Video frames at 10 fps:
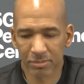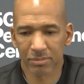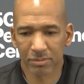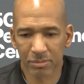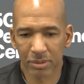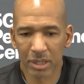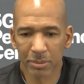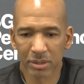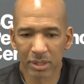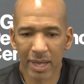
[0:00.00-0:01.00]
be able
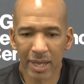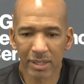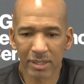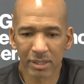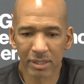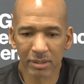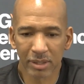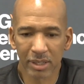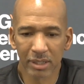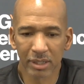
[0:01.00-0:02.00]
to add to the
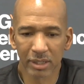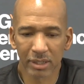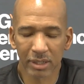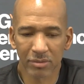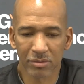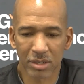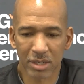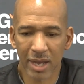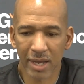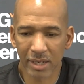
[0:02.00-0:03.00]
healing of
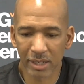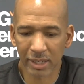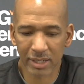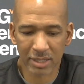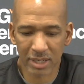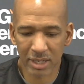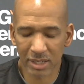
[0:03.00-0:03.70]
society, like I said.